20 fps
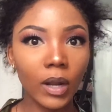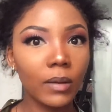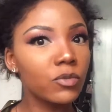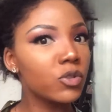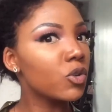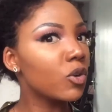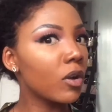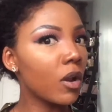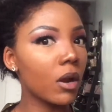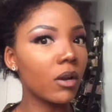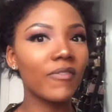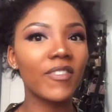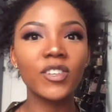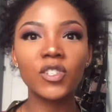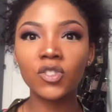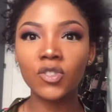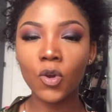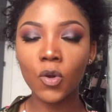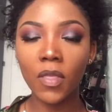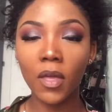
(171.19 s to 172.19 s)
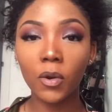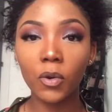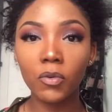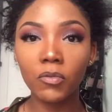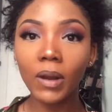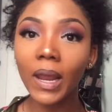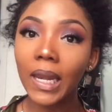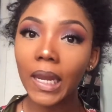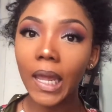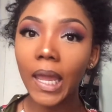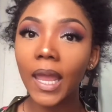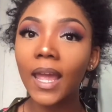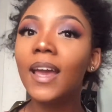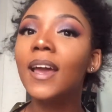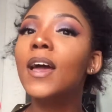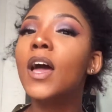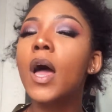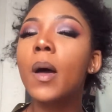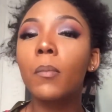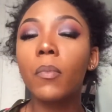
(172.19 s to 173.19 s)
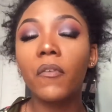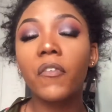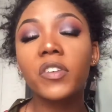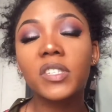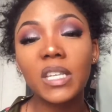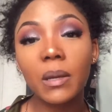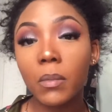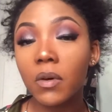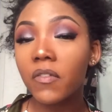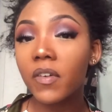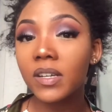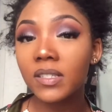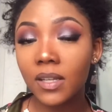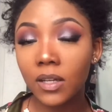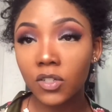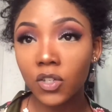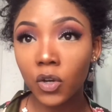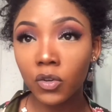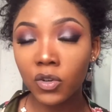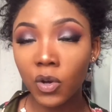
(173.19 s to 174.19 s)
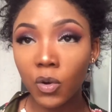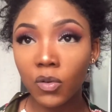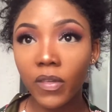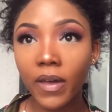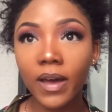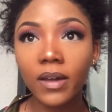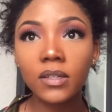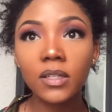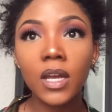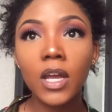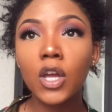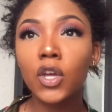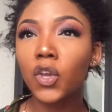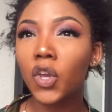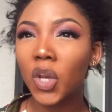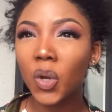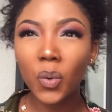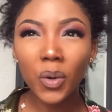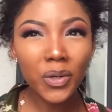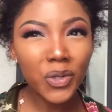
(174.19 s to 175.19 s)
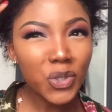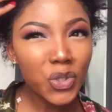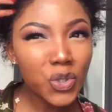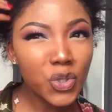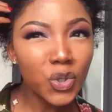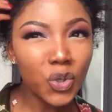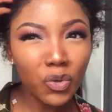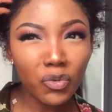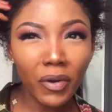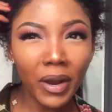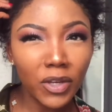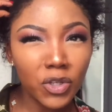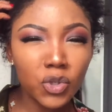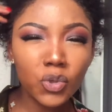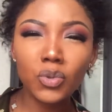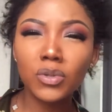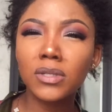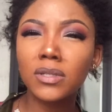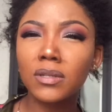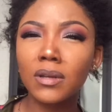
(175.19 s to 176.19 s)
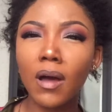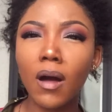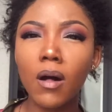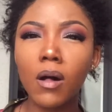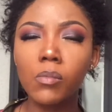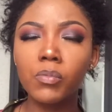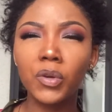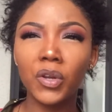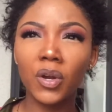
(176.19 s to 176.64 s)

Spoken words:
I'm sure a lot of us know that already, but for some of us that don't know that, you don't want to scratch your scalp.